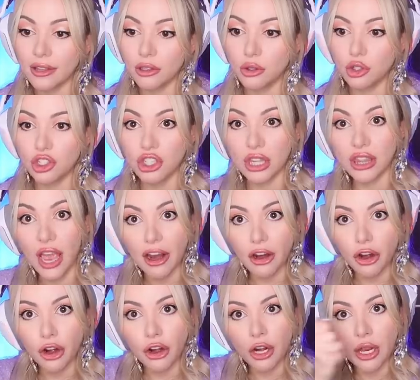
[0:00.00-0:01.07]
then you shut that
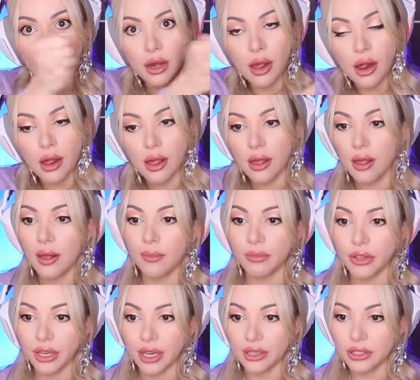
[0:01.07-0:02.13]
curtain.
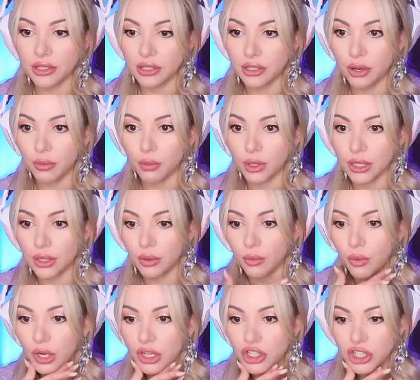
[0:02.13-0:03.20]
Okay, so
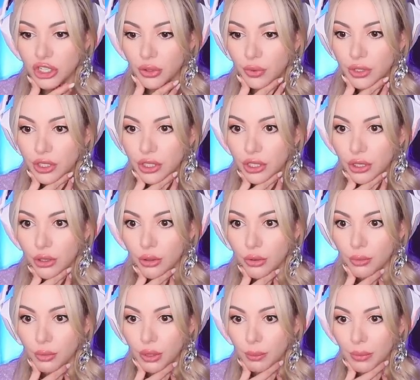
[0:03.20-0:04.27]
what is she going to do?
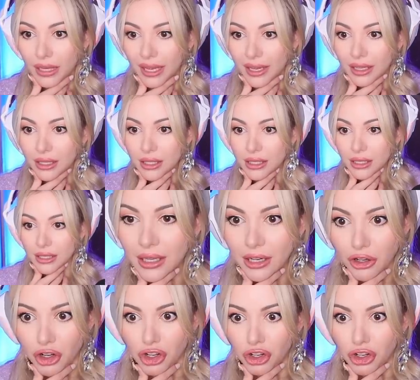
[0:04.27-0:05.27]
Put plants? Get a